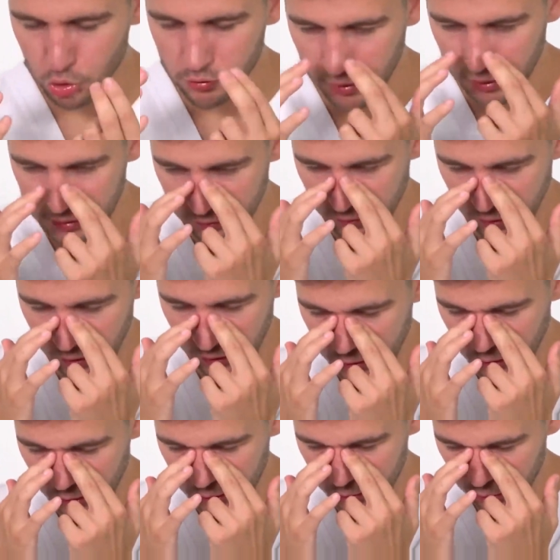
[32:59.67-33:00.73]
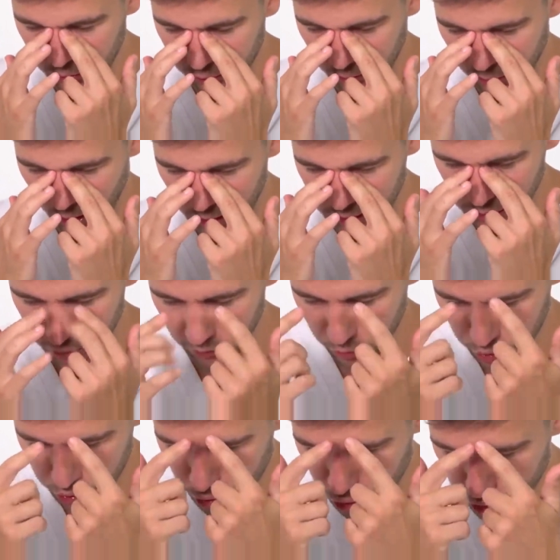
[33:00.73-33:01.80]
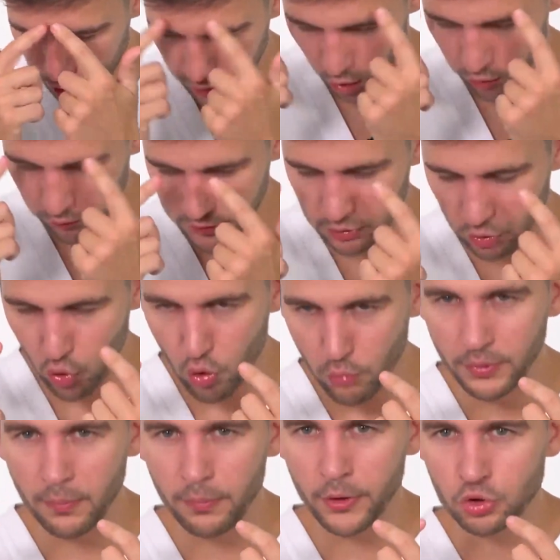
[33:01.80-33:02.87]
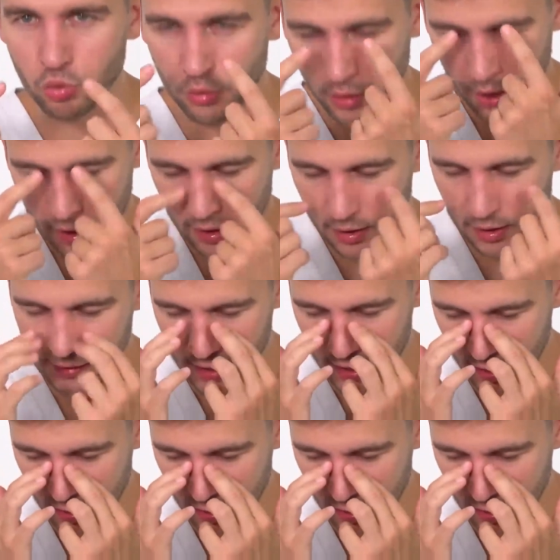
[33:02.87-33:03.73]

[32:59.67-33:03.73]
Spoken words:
these points, you'll feel the tension in your eyes decreasing. The